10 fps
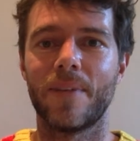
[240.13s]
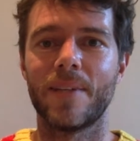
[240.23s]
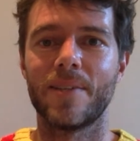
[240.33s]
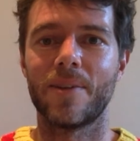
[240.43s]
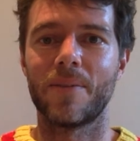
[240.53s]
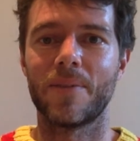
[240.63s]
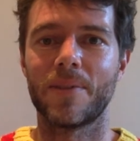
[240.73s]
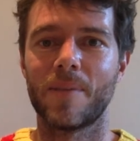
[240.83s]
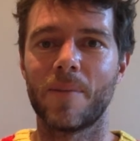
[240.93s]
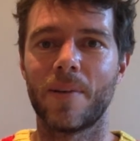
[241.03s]
funny song for
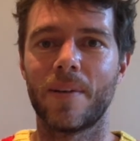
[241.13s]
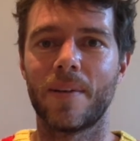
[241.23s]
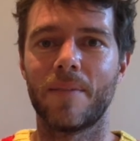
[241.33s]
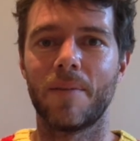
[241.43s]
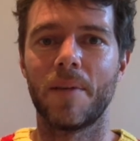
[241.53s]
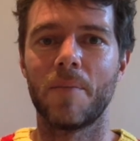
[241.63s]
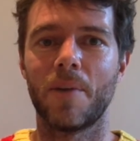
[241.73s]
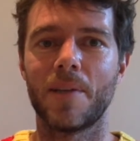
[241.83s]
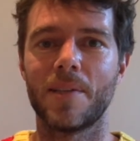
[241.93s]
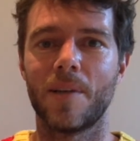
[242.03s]
someone, really
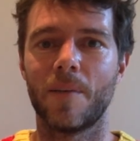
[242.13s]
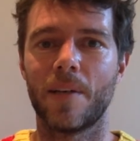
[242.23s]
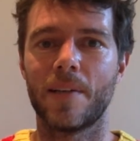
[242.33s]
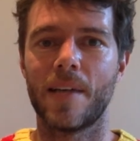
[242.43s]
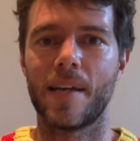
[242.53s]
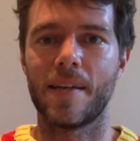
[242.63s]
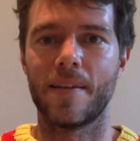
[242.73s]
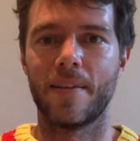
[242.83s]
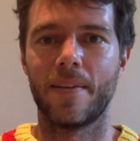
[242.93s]
brighten up their day.